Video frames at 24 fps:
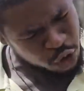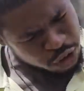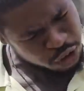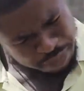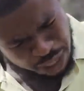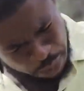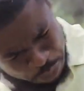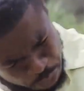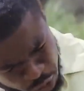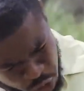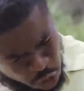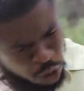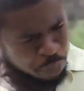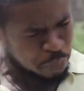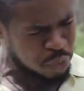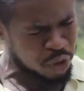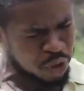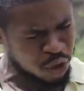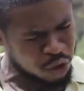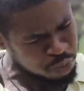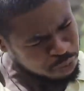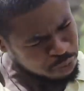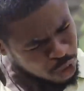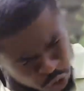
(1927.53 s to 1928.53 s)
hustle because
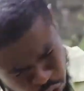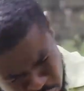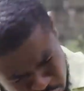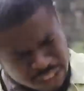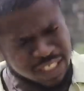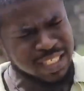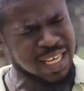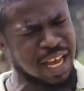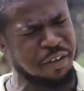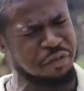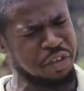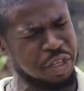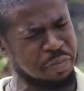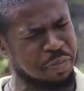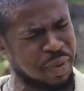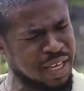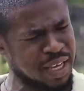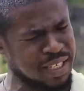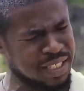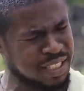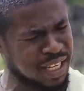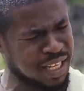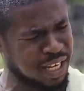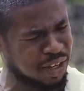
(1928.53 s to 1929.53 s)
my pino pino. You
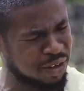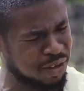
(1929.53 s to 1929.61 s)
deserve